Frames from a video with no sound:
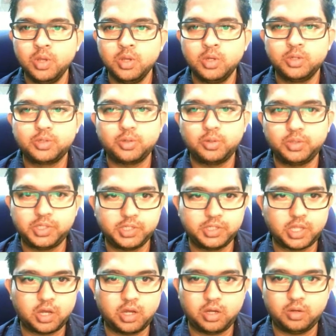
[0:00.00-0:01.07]
so this is
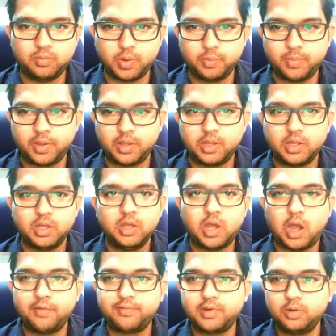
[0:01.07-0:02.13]
the one way.
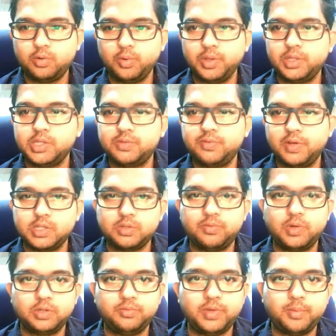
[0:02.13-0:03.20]
After doing this, first
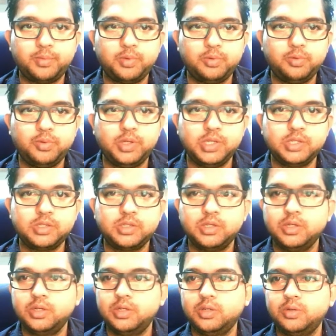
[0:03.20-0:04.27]
what we have to do is
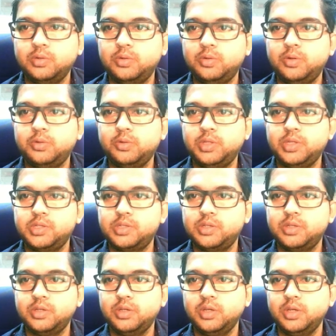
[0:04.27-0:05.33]
go to this,
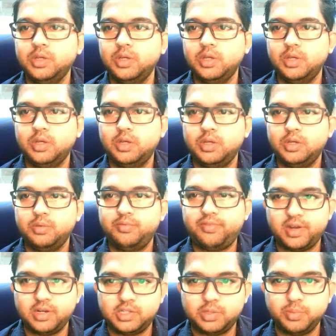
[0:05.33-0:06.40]

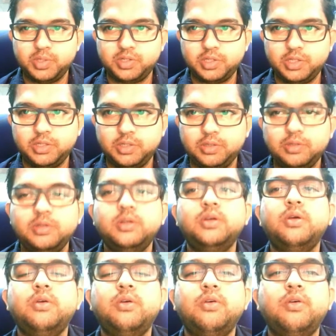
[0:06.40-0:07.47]
find symmetry
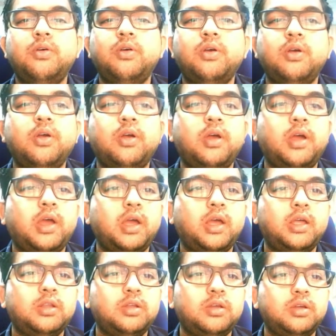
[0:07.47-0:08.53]
and